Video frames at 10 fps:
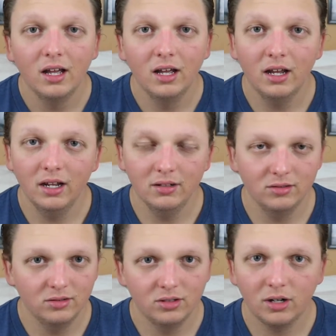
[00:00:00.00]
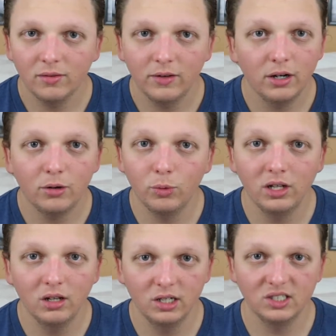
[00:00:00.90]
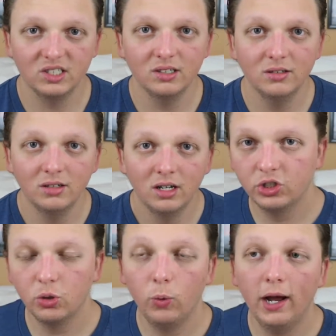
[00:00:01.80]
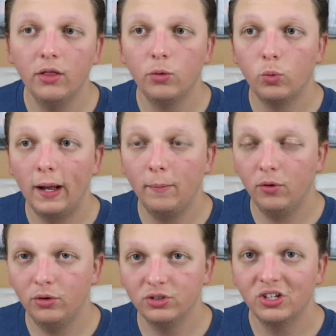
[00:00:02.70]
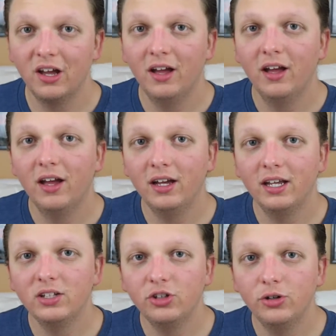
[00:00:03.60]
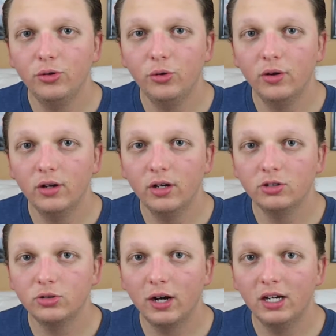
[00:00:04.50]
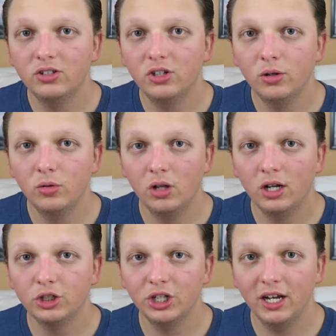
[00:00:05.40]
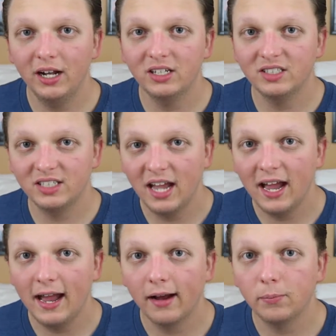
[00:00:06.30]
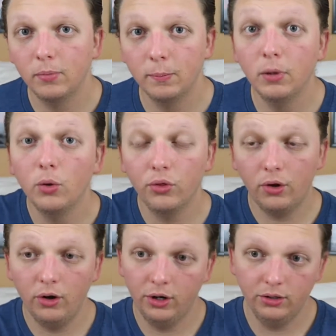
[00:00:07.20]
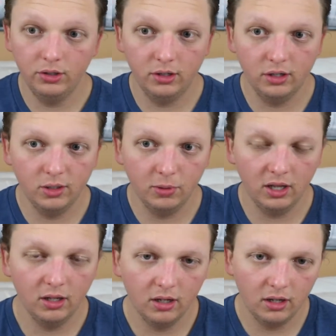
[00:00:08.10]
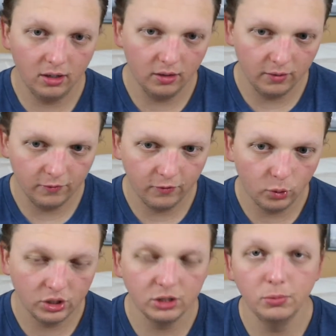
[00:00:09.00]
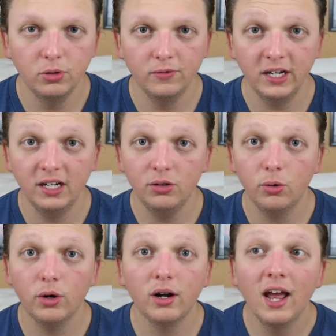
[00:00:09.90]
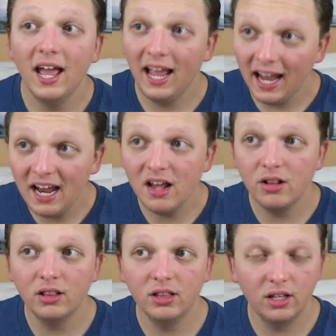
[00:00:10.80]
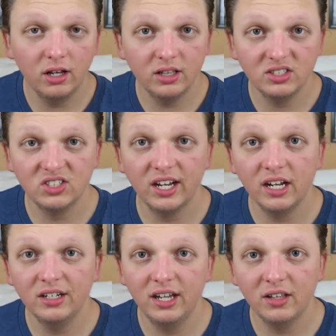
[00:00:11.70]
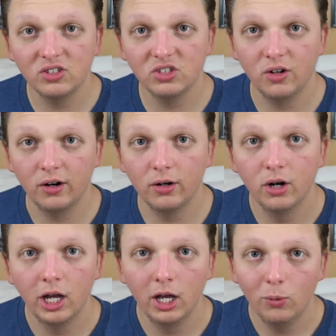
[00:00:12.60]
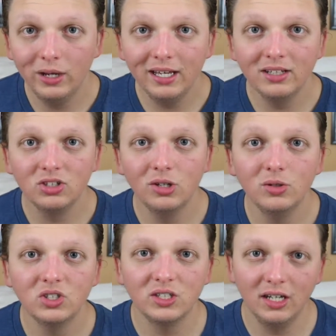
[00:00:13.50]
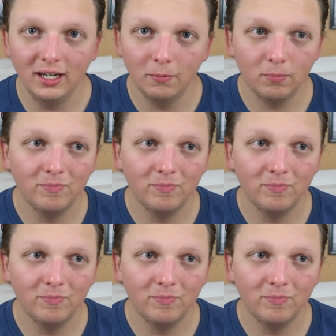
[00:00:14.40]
And Darth Vader wouldn't listen. So while the rebels get to try to launch an attack both on the forest moon of Endor and the second Death Star, we get to see